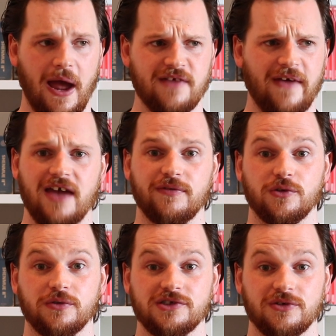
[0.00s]
I've ever
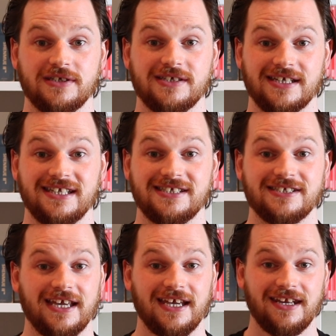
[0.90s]
done, so this is
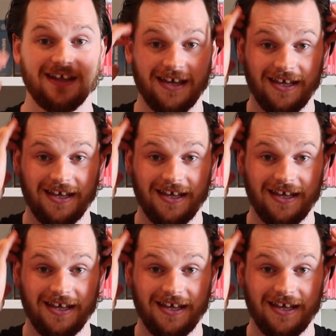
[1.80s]
insane.